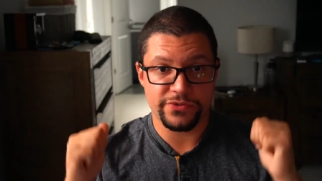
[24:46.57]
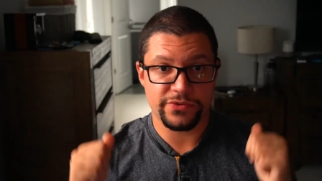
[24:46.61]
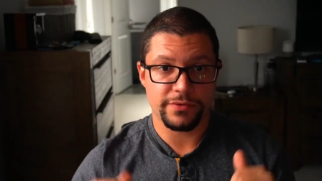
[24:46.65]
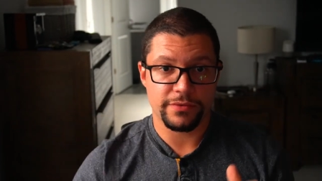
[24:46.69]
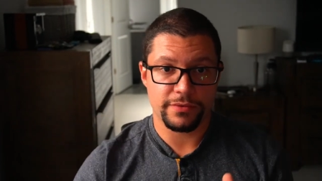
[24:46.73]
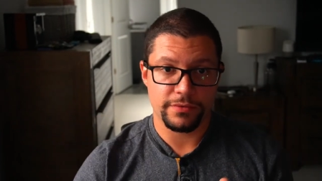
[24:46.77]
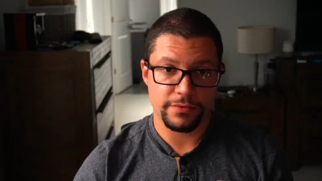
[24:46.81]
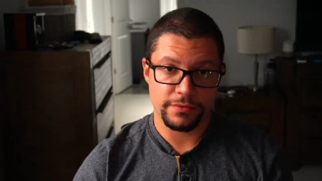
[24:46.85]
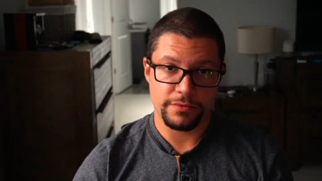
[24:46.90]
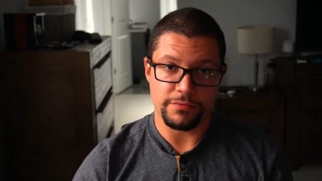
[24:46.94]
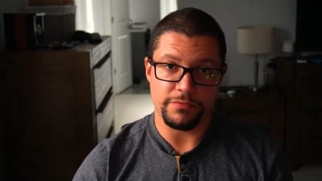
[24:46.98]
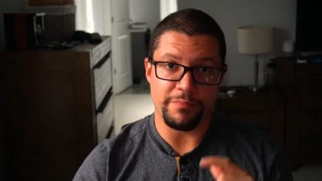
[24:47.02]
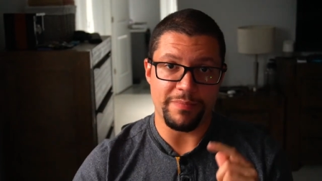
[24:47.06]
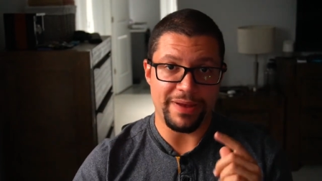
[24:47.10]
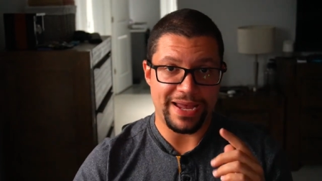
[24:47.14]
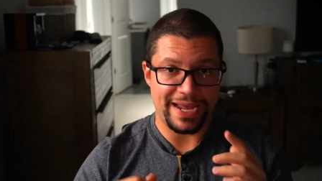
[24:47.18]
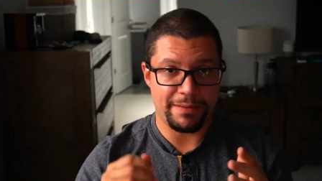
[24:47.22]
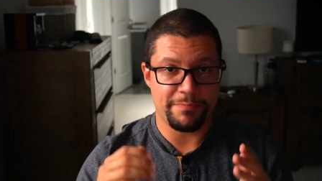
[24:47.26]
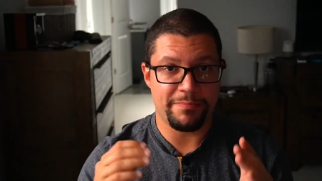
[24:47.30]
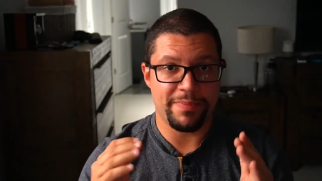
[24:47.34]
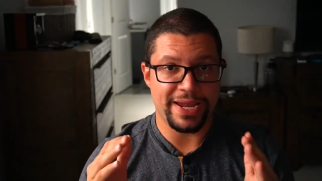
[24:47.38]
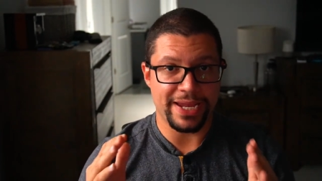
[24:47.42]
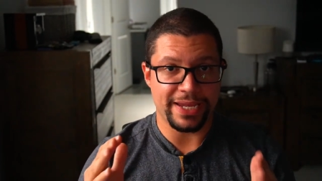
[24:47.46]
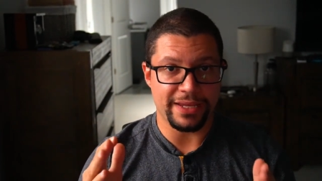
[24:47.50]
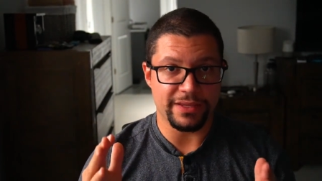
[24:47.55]
back
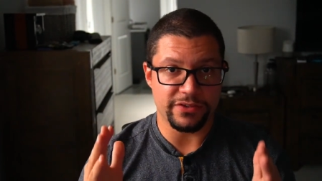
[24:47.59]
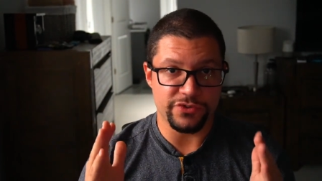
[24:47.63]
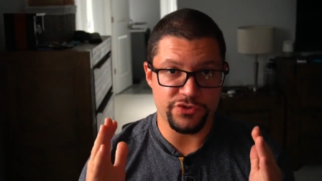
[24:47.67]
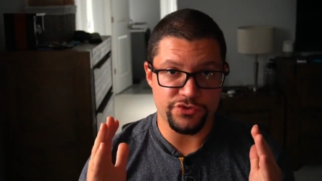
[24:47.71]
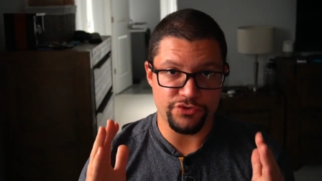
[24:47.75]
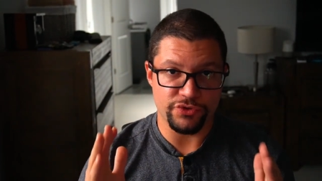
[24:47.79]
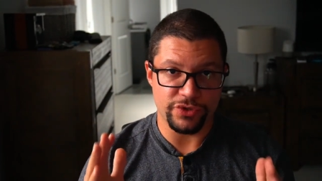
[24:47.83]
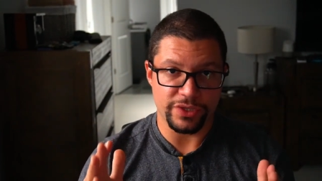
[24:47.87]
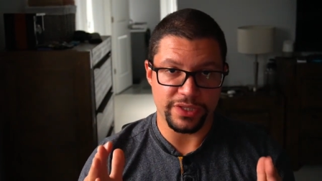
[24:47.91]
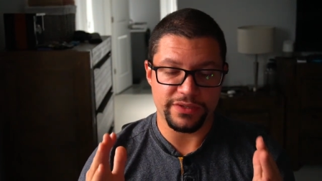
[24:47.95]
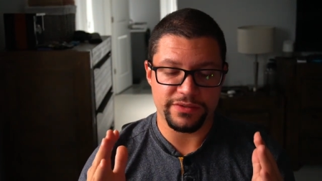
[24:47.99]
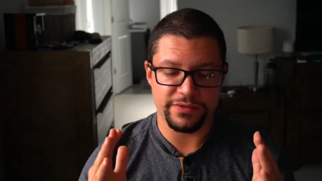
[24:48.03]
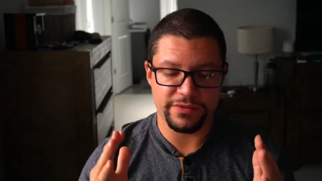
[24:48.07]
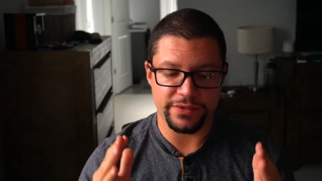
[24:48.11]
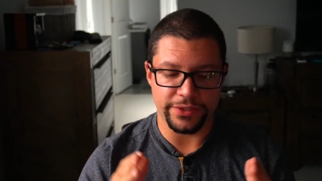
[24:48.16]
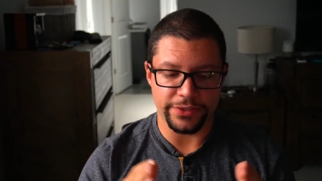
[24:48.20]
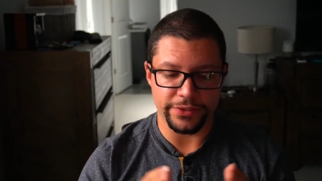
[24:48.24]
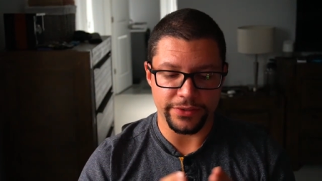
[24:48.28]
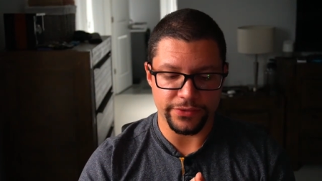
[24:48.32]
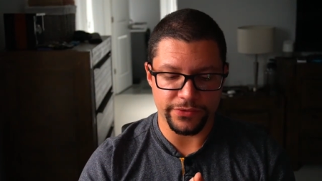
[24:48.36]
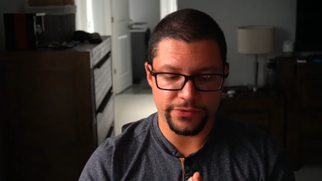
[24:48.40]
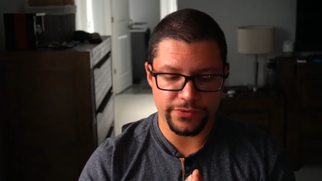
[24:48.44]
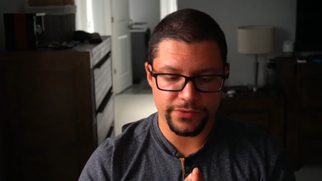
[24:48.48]
pain is really serious